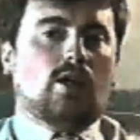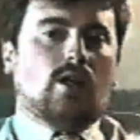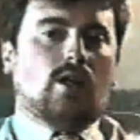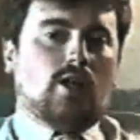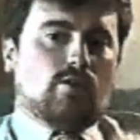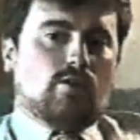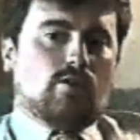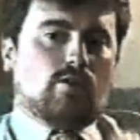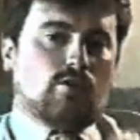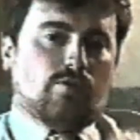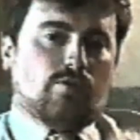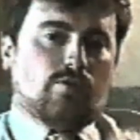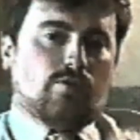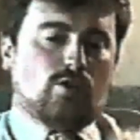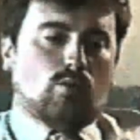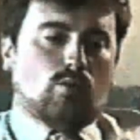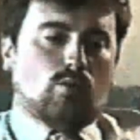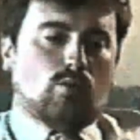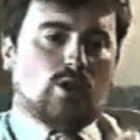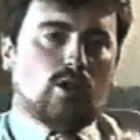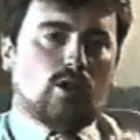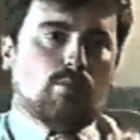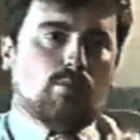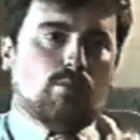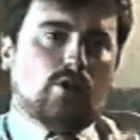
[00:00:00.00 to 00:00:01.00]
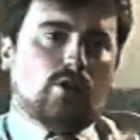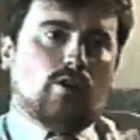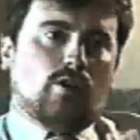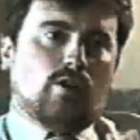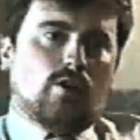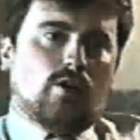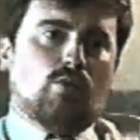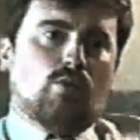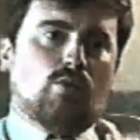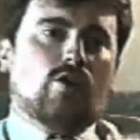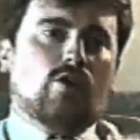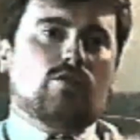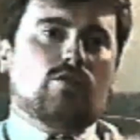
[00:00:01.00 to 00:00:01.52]
That's all very well, but
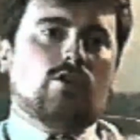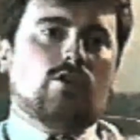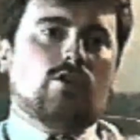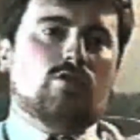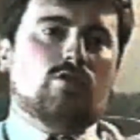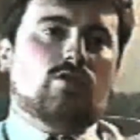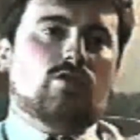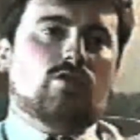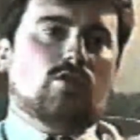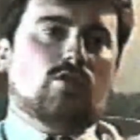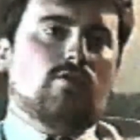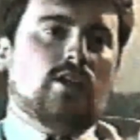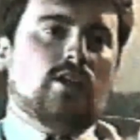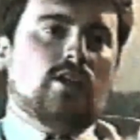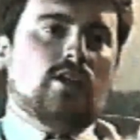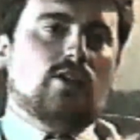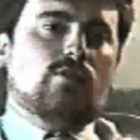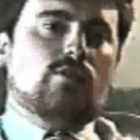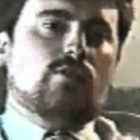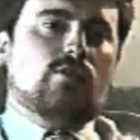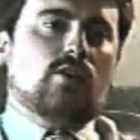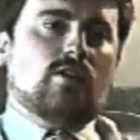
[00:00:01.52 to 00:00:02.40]
there's the user convenience.